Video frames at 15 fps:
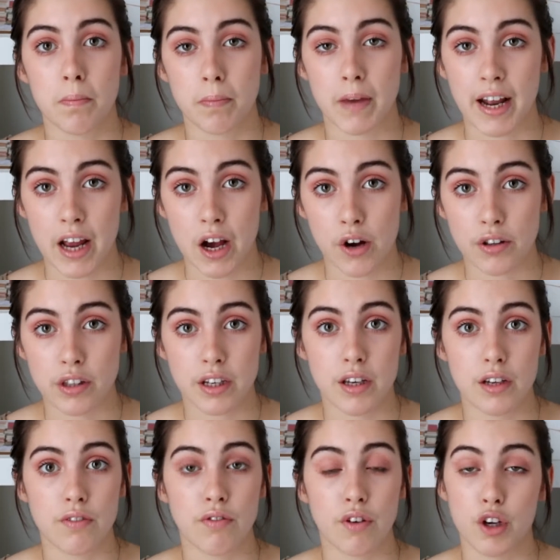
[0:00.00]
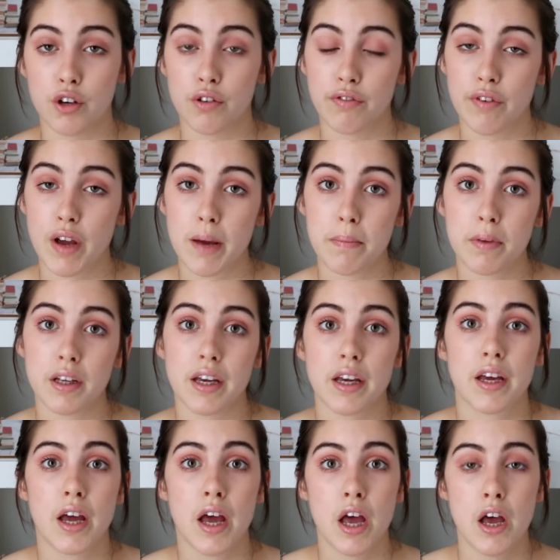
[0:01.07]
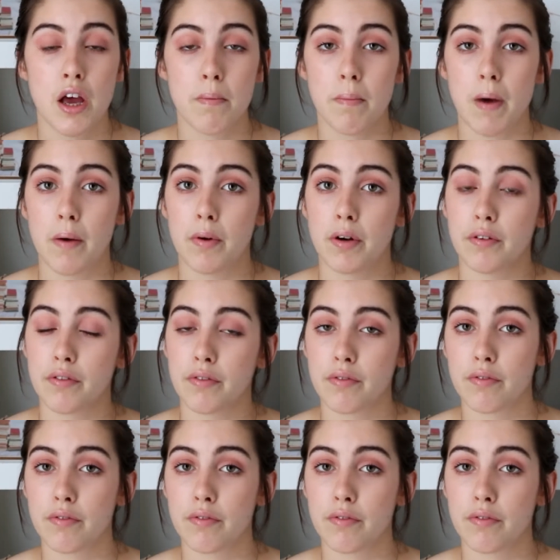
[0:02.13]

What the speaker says: get healthy for your family, might want to